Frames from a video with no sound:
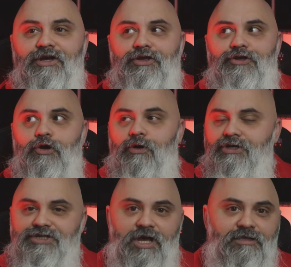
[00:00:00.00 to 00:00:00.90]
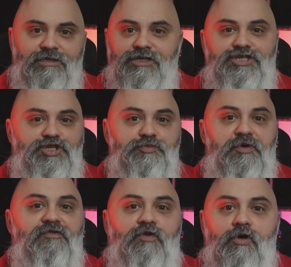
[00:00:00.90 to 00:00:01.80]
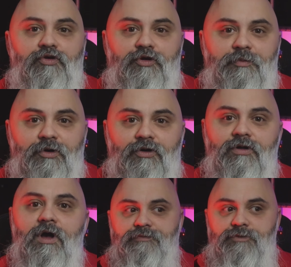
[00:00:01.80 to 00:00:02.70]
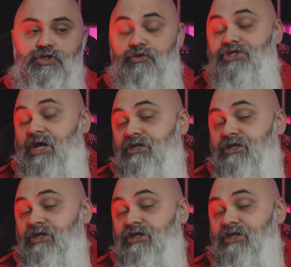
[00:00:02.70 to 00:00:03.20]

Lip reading: you're suddenly super vulnerable to sudden